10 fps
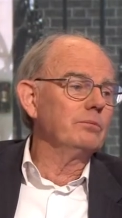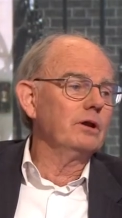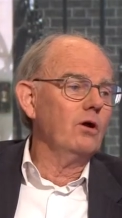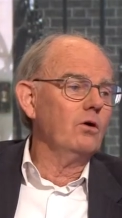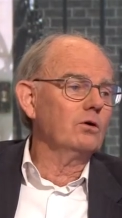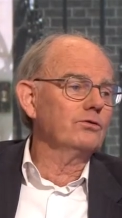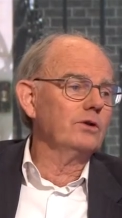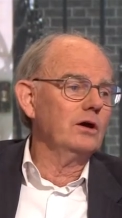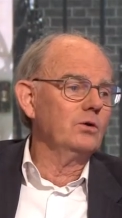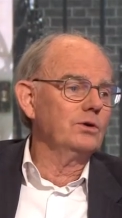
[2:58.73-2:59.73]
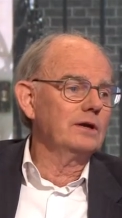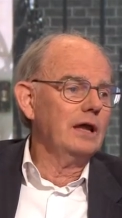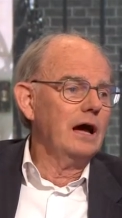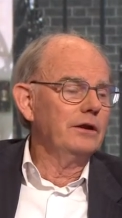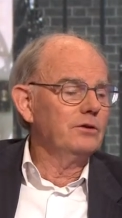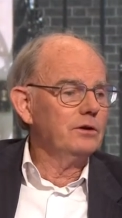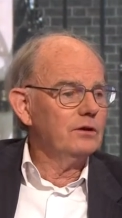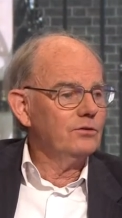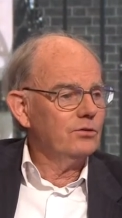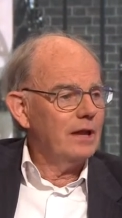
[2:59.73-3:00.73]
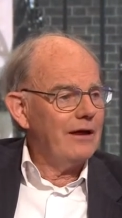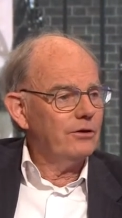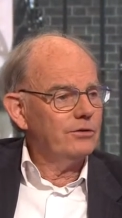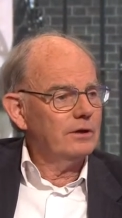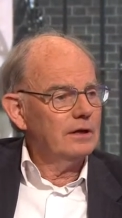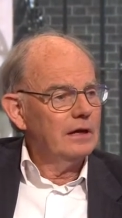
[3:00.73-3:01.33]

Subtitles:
but long, slow decline into insularity